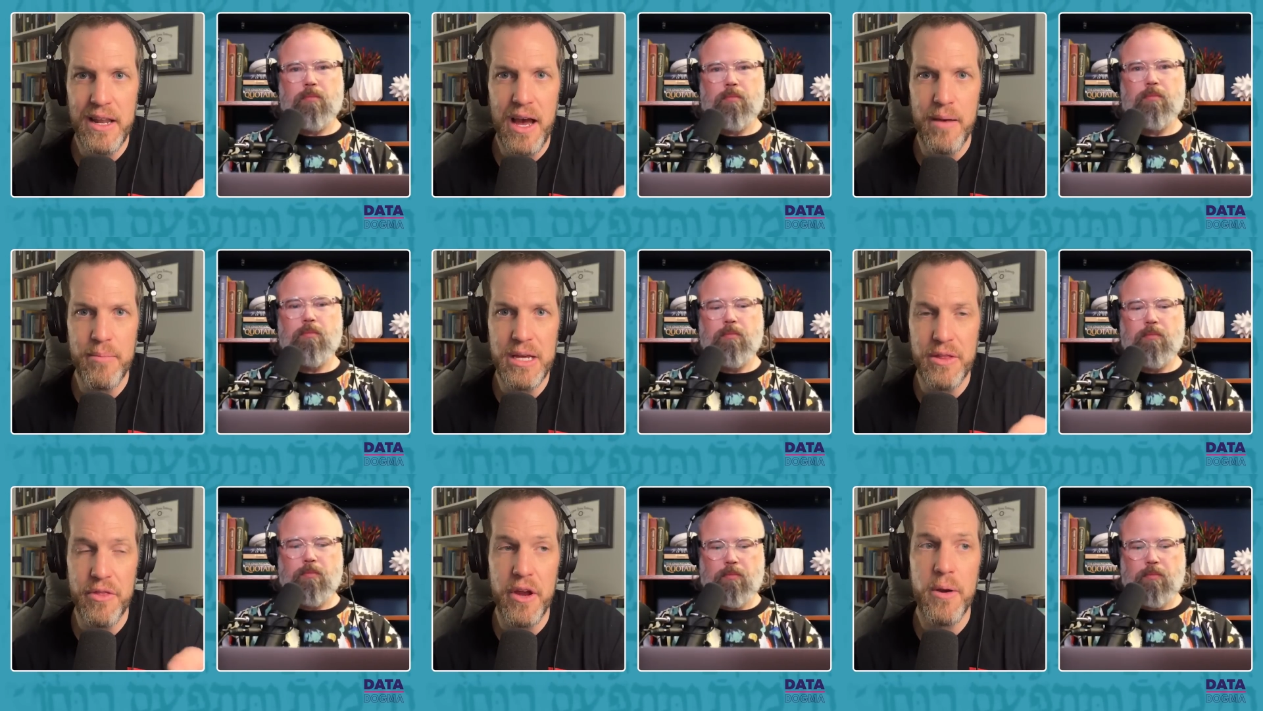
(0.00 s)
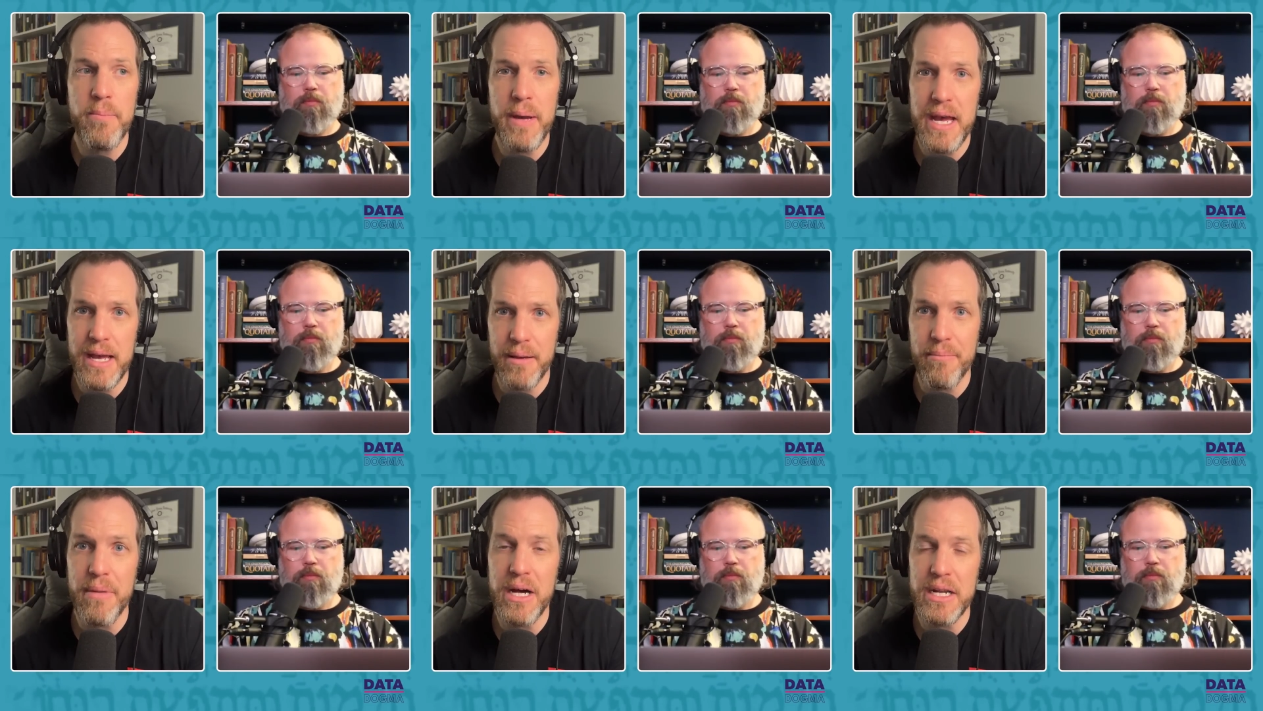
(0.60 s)
Speaker 1: I mean they're
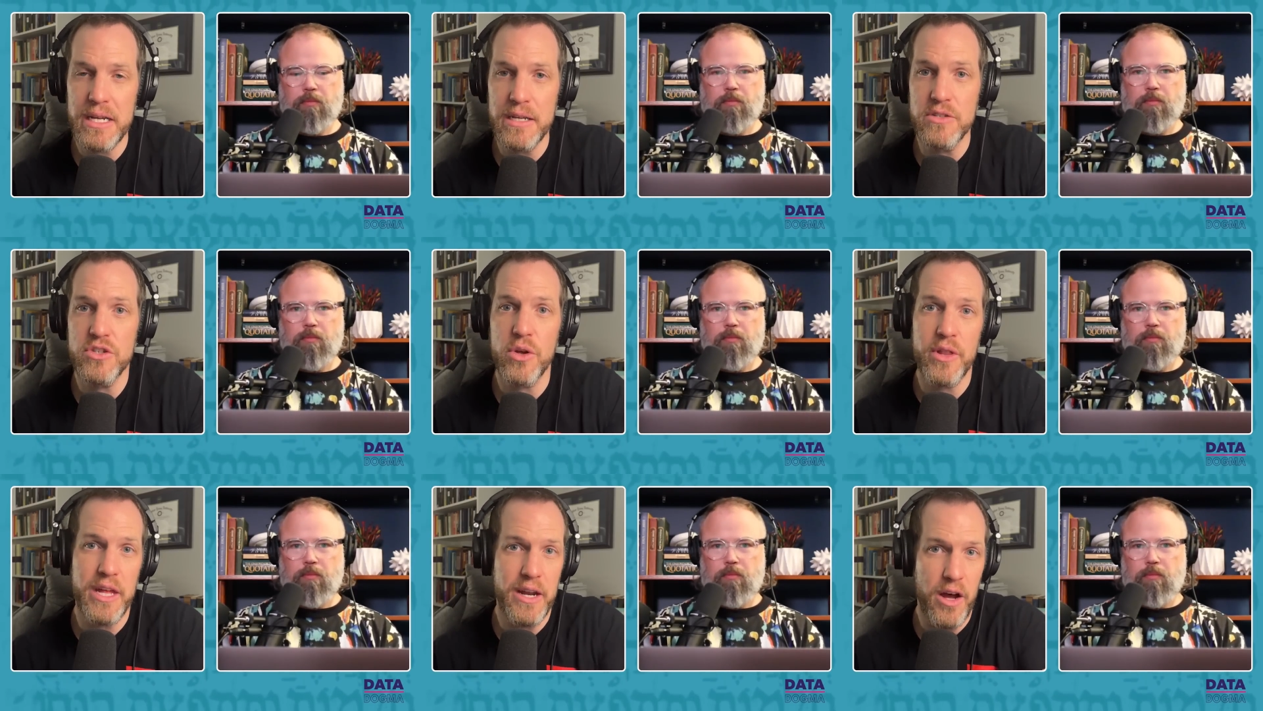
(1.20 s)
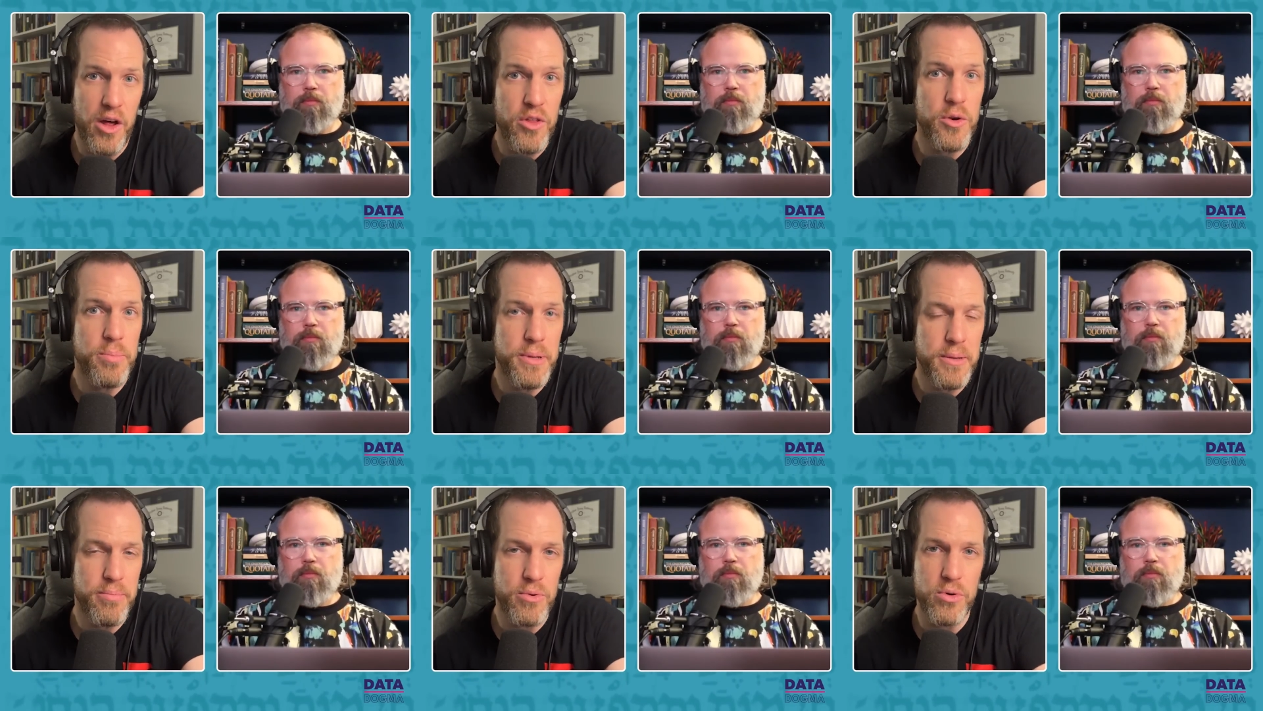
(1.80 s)
paying money so that other
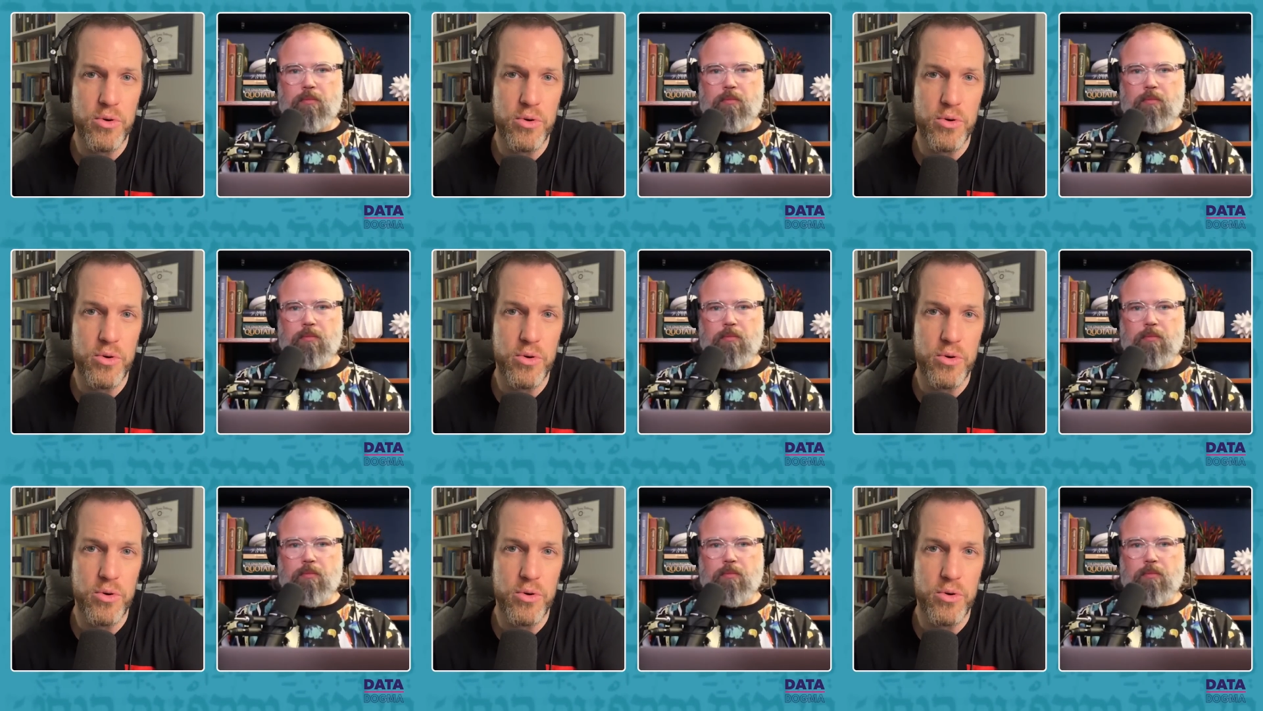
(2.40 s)
people